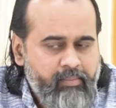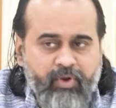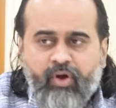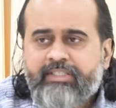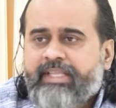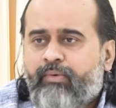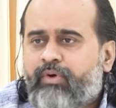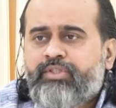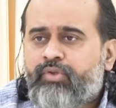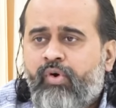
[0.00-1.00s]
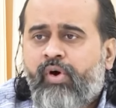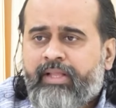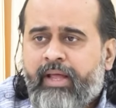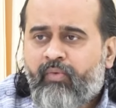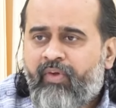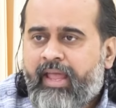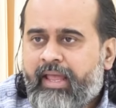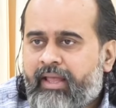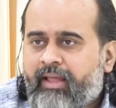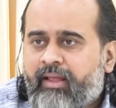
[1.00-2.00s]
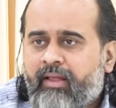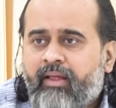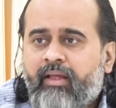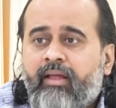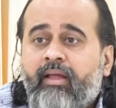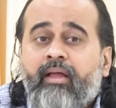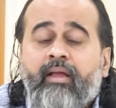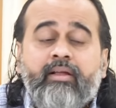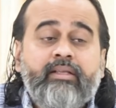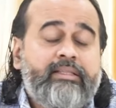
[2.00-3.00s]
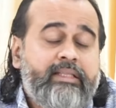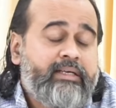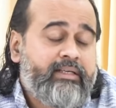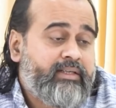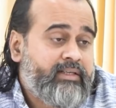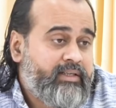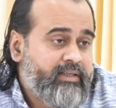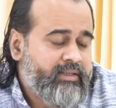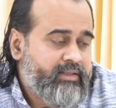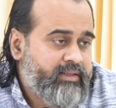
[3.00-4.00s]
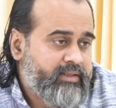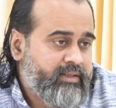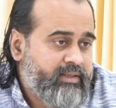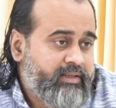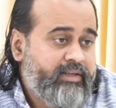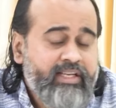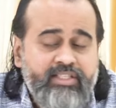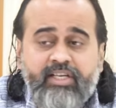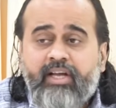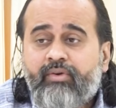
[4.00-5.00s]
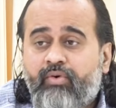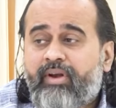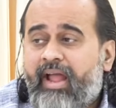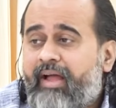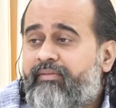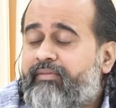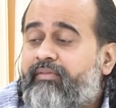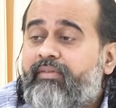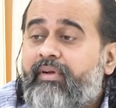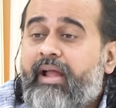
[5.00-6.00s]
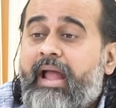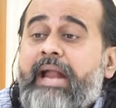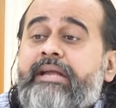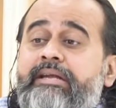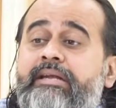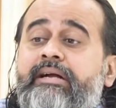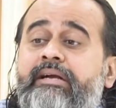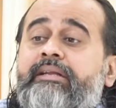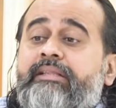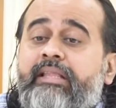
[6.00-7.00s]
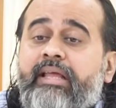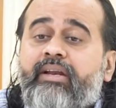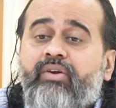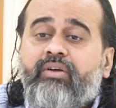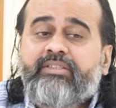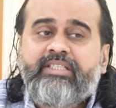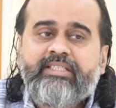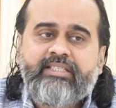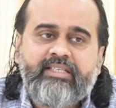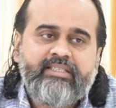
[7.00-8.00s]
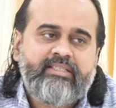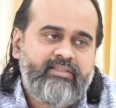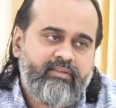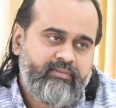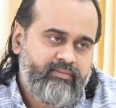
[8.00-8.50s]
Because there was no other way the teacher could have entered their consciousness.